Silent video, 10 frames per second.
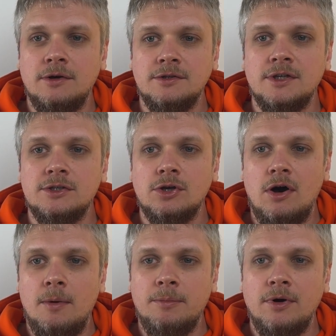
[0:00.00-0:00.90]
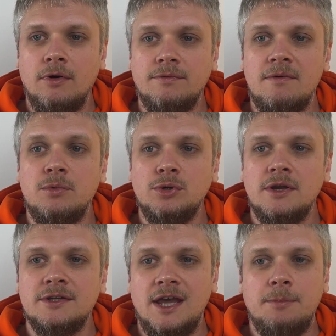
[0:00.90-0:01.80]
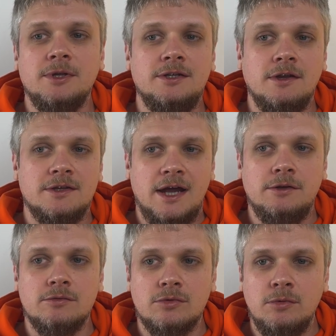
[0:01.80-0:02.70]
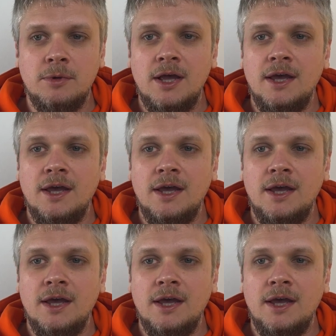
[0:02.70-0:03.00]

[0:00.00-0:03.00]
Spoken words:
on the top of a wooden table in a dining room.